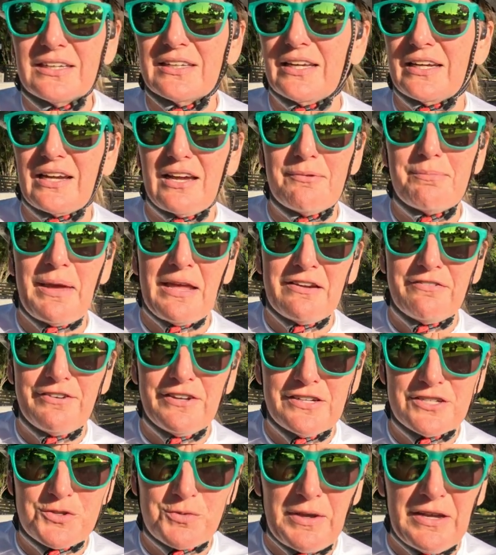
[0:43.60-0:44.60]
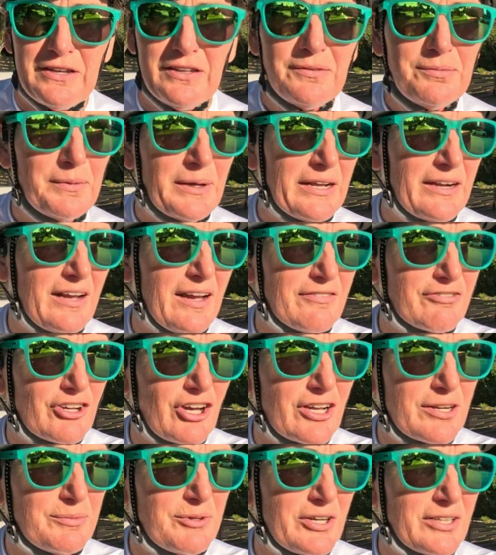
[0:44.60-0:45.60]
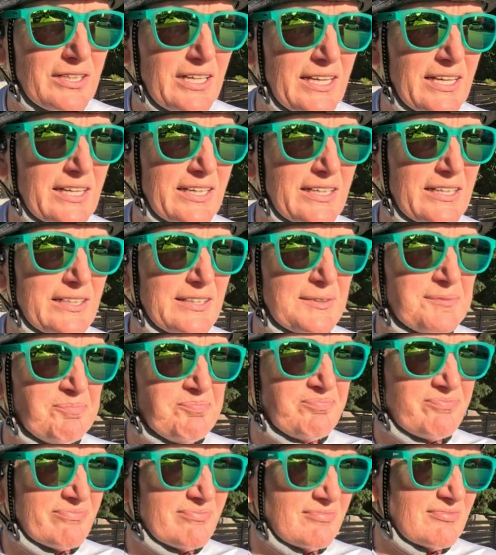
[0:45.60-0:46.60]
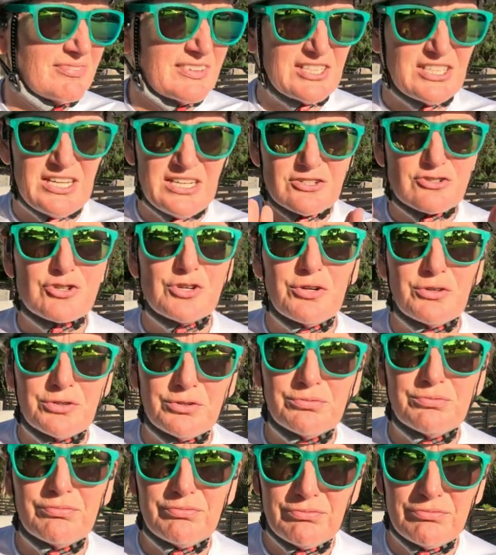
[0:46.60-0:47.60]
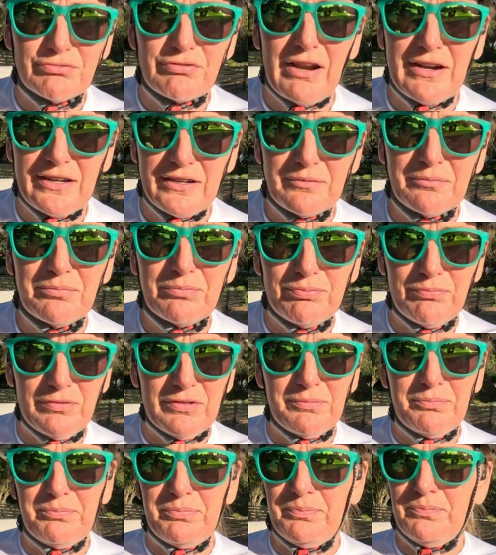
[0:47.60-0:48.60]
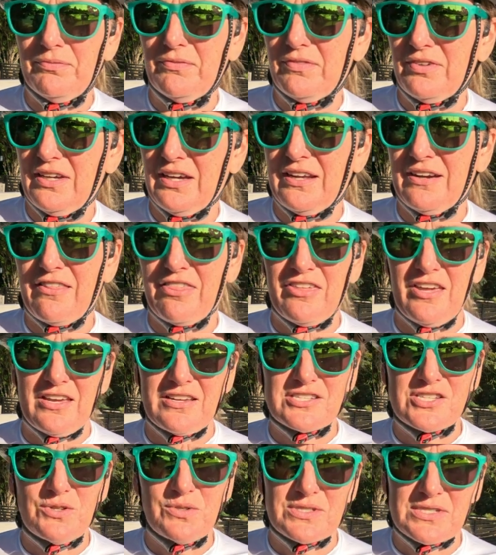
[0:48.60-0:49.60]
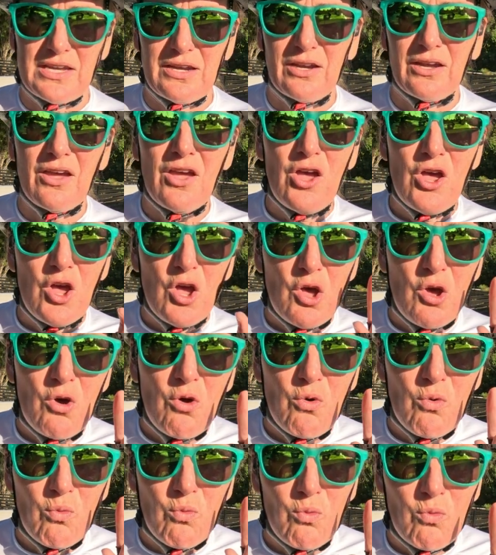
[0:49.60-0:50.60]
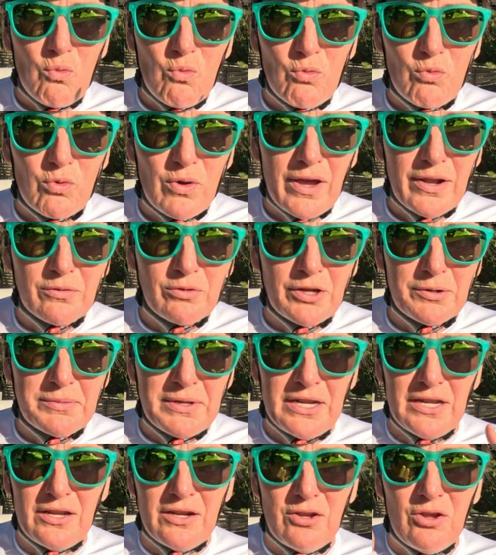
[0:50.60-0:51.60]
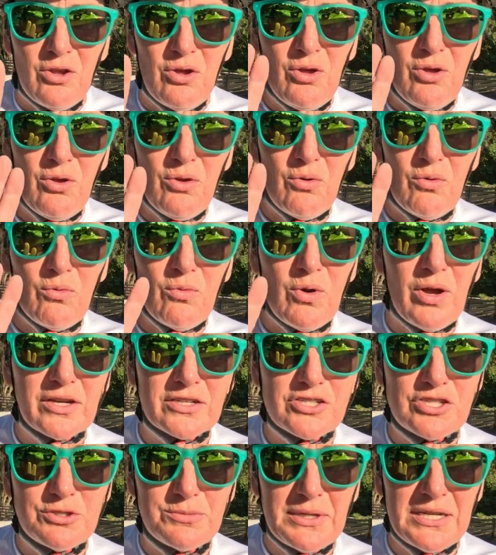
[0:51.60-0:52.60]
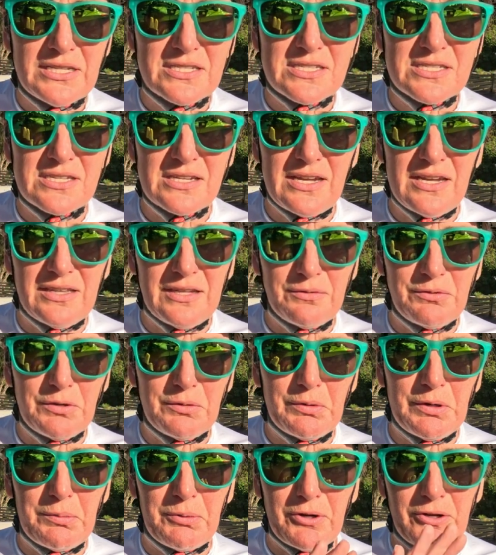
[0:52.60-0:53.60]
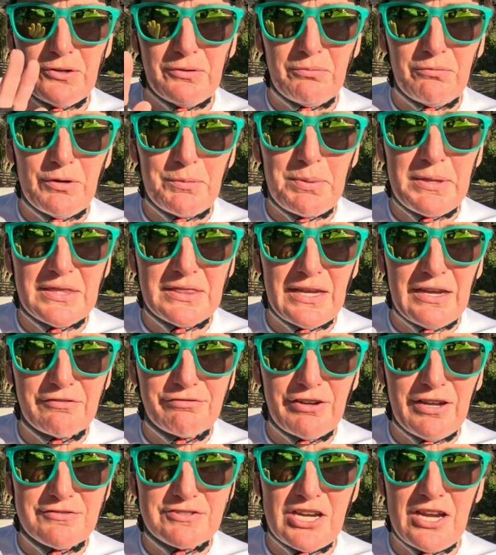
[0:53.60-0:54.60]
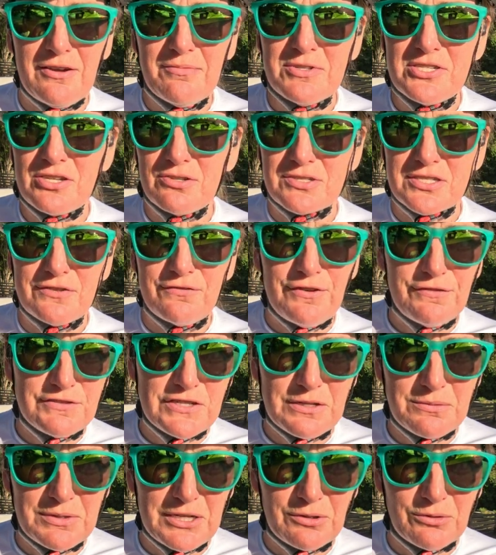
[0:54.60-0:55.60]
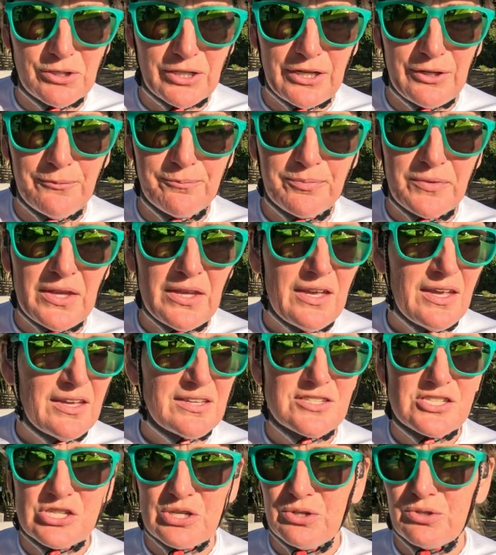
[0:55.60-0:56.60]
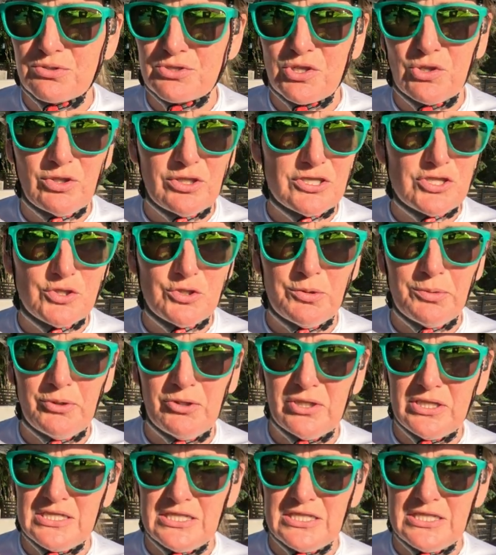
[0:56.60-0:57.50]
Like, I benefit as well, but I've got him on a intro to running kind of thing. So it's like run 1 minute, walk 2 minutes, and then we repeat that 5 times. So it's a 15 minute workout. So totally doable.